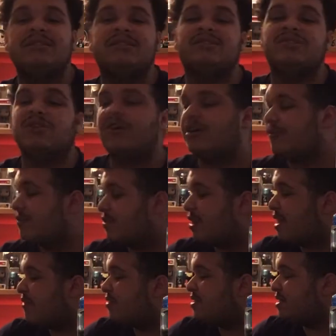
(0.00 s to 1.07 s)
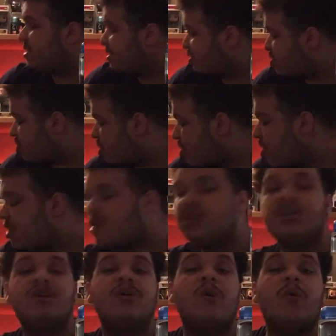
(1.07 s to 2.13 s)
seen Saw? If you haven't seen Saw,
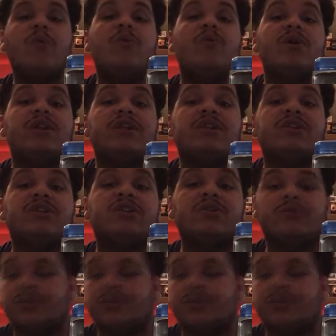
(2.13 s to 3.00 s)
what are you doing,